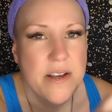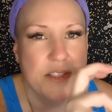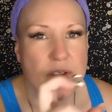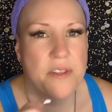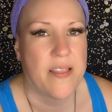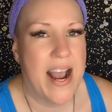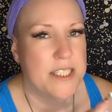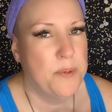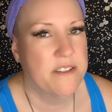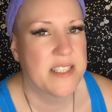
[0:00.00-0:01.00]
So the
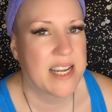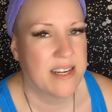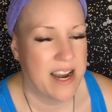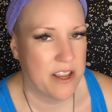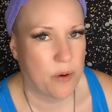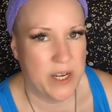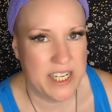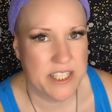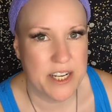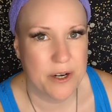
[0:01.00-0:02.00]
last bit of skincare that we
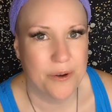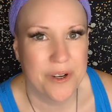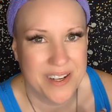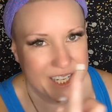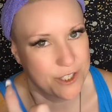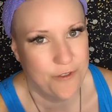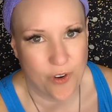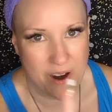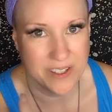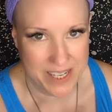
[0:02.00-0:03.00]
need to do is
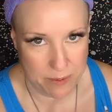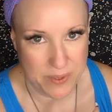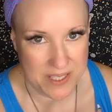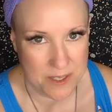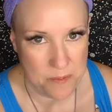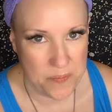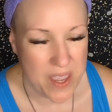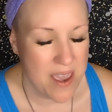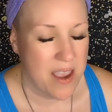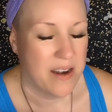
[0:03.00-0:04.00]
for our lips.
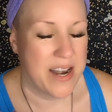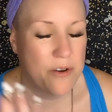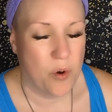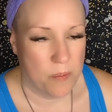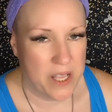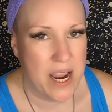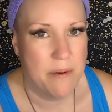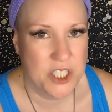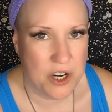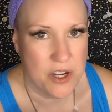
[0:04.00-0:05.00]
Now, normally
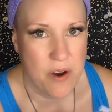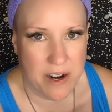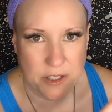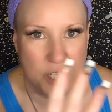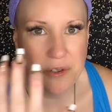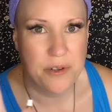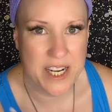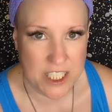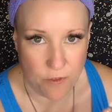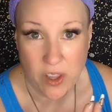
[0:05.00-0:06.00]
I would show you how to
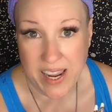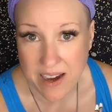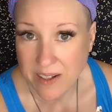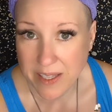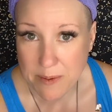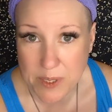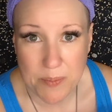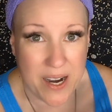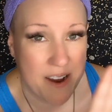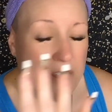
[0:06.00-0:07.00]
exfoliate your
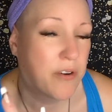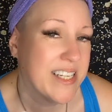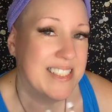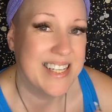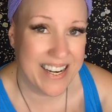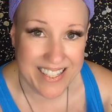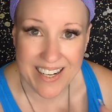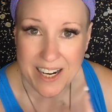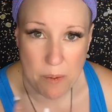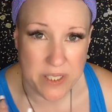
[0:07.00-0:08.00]
lips, but I've already done it
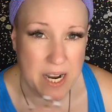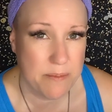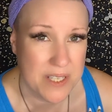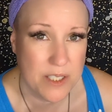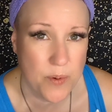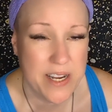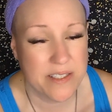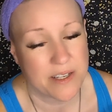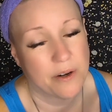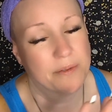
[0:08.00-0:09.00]
a couple times this
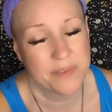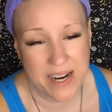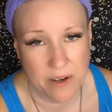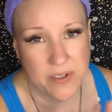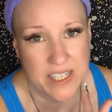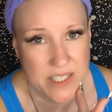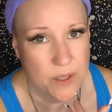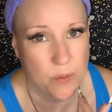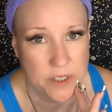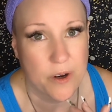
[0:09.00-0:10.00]
week, so I don't need
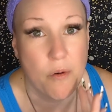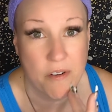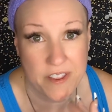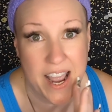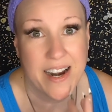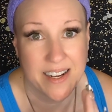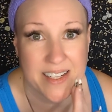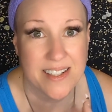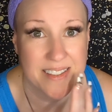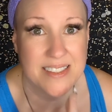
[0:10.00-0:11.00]
to. We'll go over that
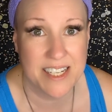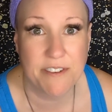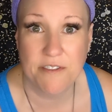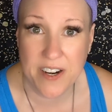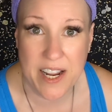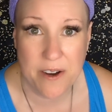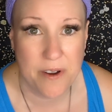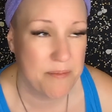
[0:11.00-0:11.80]
in a different video.